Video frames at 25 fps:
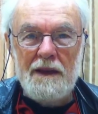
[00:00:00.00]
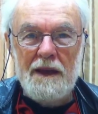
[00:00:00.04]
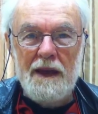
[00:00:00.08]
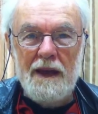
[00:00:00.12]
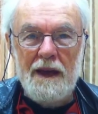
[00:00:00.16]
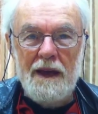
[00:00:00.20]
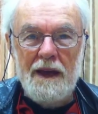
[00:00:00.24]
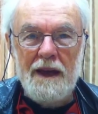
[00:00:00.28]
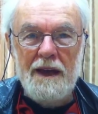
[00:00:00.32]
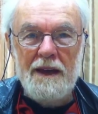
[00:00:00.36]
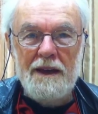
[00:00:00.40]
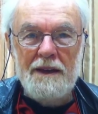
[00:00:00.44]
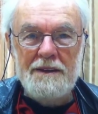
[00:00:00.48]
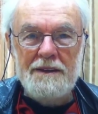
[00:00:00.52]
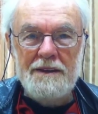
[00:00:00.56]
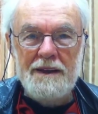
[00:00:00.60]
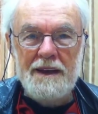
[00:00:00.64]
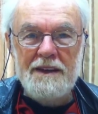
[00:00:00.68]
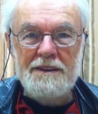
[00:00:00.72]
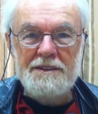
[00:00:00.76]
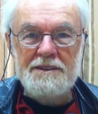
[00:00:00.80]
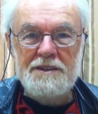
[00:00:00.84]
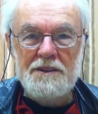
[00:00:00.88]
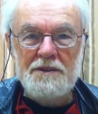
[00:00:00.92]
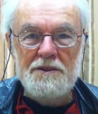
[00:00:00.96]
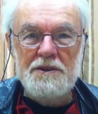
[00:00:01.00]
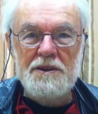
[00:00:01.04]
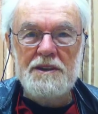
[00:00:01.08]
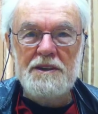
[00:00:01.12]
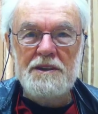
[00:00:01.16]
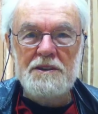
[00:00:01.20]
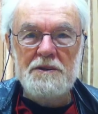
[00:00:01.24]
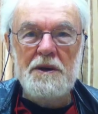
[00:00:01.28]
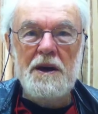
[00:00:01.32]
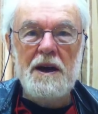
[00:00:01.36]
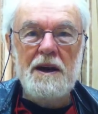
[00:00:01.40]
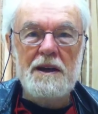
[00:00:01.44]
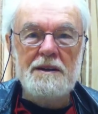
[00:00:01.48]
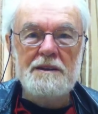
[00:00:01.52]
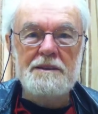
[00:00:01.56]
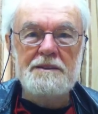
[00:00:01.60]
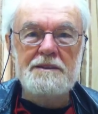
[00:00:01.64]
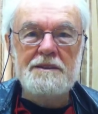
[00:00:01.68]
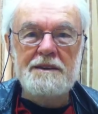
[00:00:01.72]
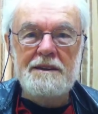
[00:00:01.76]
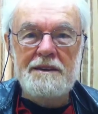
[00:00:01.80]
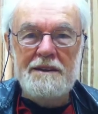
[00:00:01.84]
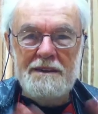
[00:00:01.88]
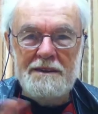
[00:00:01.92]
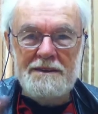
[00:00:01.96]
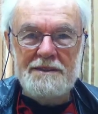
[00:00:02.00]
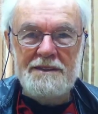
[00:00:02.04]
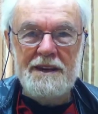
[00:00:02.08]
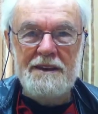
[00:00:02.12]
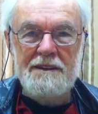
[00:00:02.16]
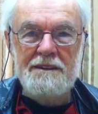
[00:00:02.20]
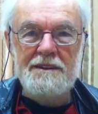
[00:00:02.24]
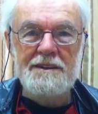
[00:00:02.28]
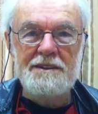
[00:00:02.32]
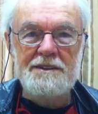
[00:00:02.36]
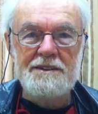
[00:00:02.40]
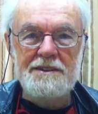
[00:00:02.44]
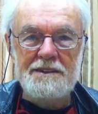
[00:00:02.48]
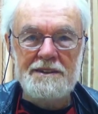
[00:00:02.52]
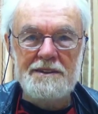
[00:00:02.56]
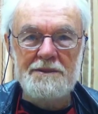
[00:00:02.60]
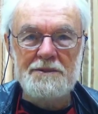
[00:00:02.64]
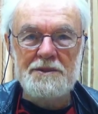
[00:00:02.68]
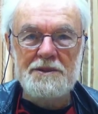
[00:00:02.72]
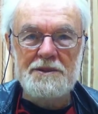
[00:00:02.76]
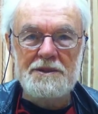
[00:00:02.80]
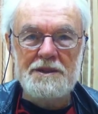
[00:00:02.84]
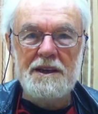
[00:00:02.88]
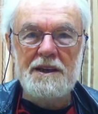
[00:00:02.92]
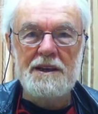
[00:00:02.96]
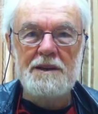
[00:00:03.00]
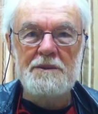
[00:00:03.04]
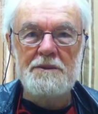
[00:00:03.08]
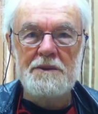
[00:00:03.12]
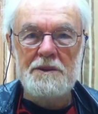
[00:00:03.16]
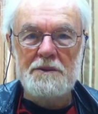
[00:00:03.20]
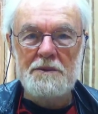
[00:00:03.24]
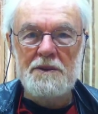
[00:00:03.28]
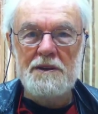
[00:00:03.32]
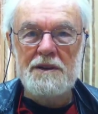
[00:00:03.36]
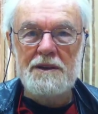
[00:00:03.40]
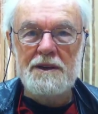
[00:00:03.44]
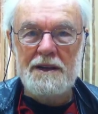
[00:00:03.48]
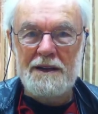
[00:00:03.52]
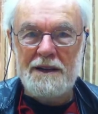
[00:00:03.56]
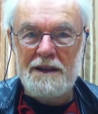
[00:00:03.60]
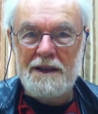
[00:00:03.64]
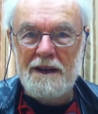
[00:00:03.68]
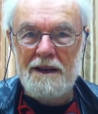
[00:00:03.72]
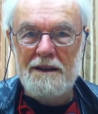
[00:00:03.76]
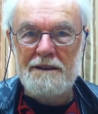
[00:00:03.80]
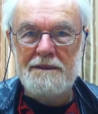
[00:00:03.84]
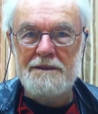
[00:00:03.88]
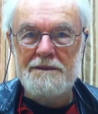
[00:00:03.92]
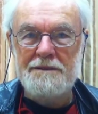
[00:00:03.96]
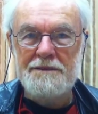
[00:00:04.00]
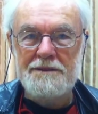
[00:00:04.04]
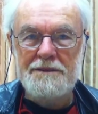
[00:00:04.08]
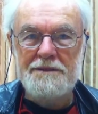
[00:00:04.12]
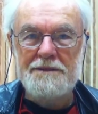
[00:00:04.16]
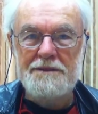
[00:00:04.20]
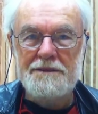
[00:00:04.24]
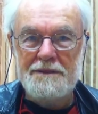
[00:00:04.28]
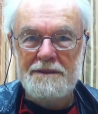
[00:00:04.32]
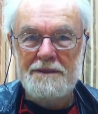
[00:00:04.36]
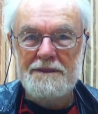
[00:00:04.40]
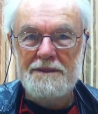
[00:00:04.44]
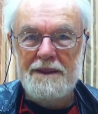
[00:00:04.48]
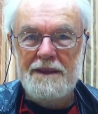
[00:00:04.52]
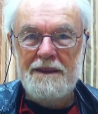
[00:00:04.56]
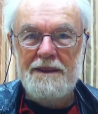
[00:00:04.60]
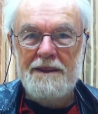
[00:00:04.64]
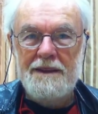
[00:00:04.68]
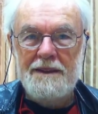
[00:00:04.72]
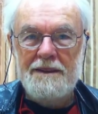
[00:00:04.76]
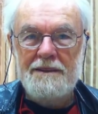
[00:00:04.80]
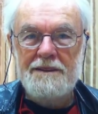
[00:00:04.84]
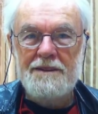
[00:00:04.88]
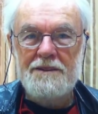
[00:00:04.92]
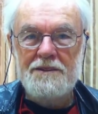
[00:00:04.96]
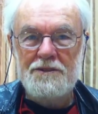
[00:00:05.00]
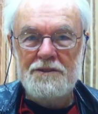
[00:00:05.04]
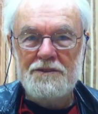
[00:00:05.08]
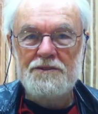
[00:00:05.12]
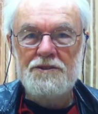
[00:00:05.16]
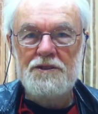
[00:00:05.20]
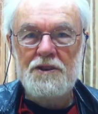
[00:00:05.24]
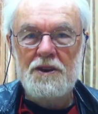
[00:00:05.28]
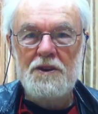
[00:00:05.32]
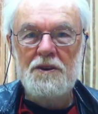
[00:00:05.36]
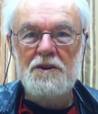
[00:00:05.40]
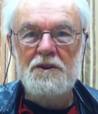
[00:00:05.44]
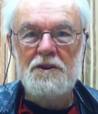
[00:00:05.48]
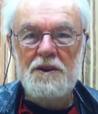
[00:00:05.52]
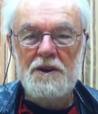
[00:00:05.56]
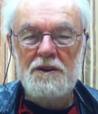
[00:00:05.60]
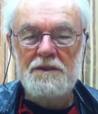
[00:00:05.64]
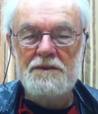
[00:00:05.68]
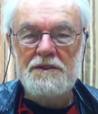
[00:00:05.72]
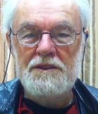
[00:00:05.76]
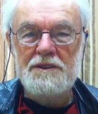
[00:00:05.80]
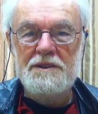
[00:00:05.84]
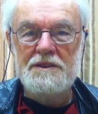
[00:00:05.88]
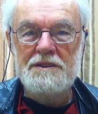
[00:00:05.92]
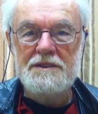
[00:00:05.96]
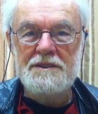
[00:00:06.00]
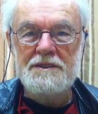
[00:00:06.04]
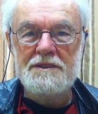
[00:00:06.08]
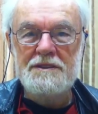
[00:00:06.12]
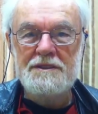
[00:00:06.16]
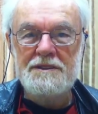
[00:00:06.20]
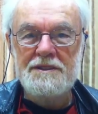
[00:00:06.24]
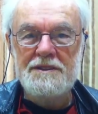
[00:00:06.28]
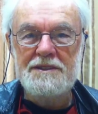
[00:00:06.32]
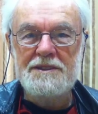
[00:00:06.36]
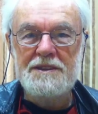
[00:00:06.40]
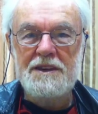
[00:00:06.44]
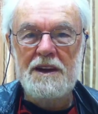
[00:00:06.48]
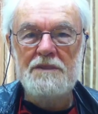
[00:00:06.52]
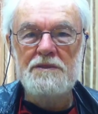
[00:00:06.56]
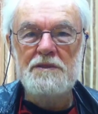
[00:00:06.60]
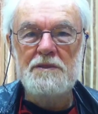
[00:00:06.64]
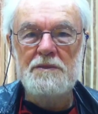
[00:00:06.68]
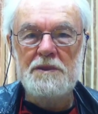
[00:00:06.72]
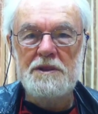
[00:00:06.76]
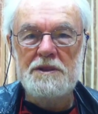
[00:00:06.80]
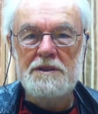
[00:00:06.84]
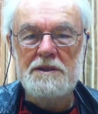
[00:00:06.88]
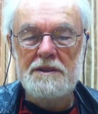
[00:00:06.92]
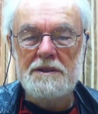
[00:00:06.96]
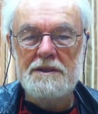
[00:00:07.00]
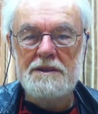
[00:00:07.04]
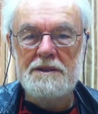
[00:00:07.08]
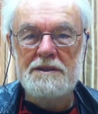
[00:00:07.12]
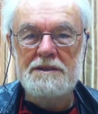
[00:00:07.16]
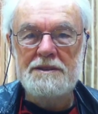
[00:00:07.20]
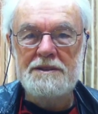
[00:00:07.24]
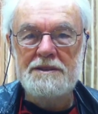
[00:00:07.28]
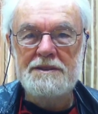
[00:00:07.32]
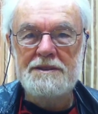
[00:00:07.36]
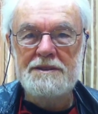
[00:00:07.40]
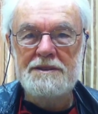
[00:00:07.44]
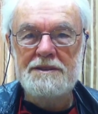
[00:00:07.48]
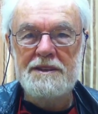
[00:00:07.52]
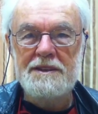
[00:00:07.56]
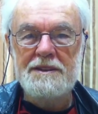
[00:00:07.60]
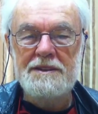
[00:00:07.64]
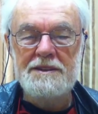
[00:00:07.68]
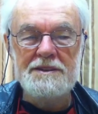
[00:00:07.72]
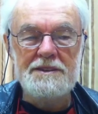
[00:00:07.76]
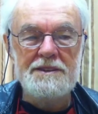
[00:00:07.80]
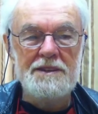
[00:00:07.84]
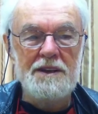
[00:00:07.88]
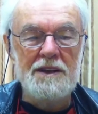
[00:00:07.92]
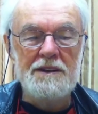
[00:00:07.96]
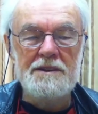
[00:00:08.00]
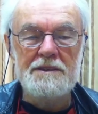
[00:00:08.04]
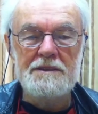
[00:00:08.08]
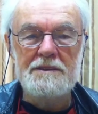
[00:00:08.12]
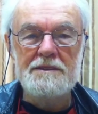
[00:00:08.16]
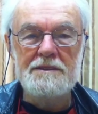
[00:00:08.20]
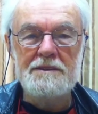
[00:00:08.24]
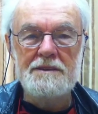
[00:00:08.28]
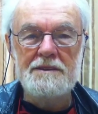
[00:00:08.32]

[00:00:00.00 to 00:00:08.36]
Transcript: And, and so here you had a, ter a territory that was saying, we want to get out of the control of this, this government that is, that is not